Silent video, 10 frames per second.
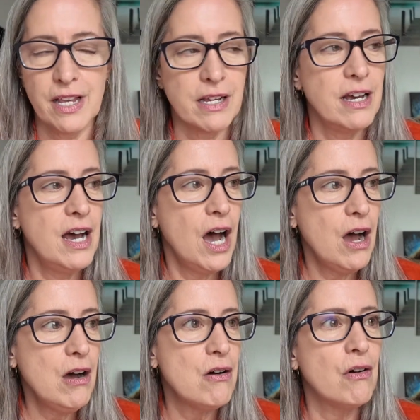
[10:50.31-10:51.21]
Like,
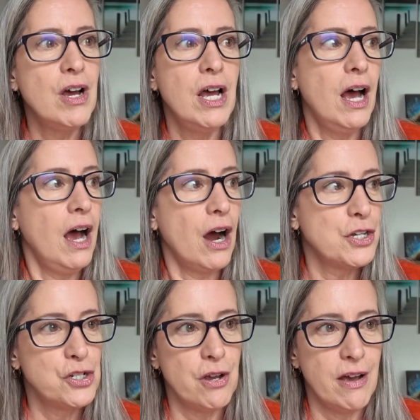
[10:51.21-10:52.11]
oh,
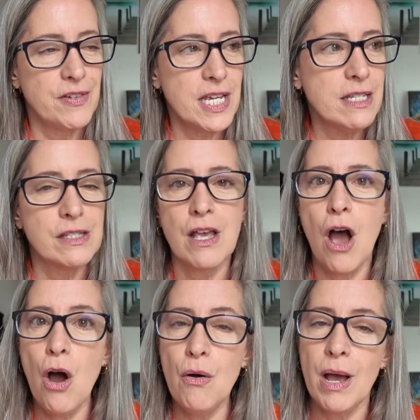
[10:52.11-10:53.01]
do you have kids?
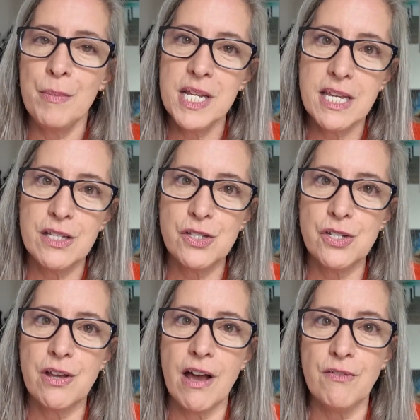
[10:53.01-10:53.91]
Oh, how many kids
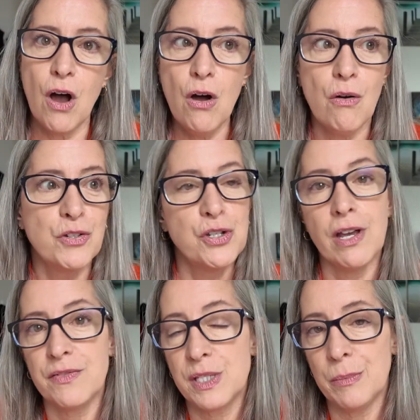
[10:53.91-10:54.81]
do you have? Oh, do you
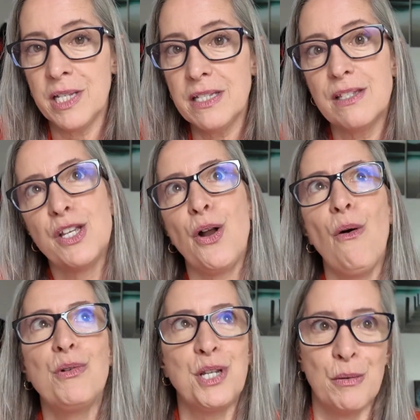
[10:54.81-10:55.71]
have siblings?
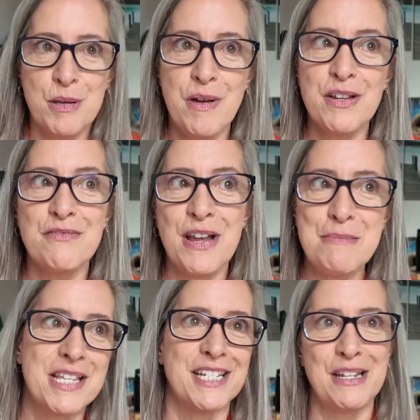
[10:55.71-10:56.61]
Tell me about your
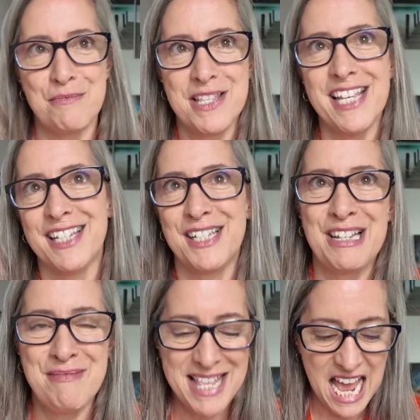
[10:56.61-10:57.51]
family. Tell me this,
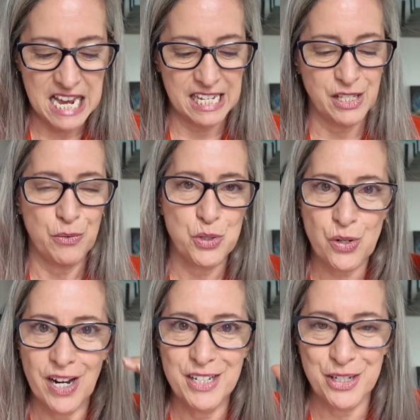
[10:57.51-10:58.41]
tell me that, because I was
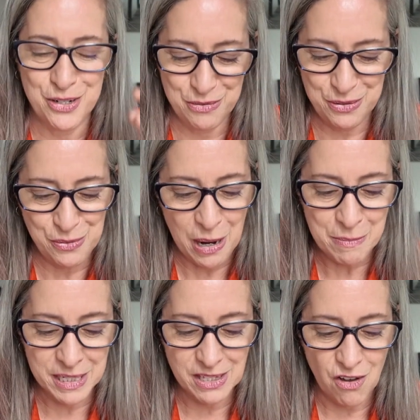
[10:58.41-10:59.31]
trying to distract
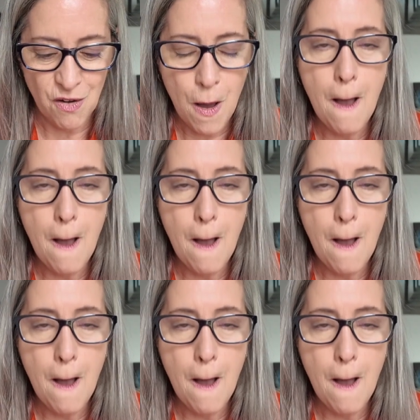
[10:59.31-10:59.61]
myself.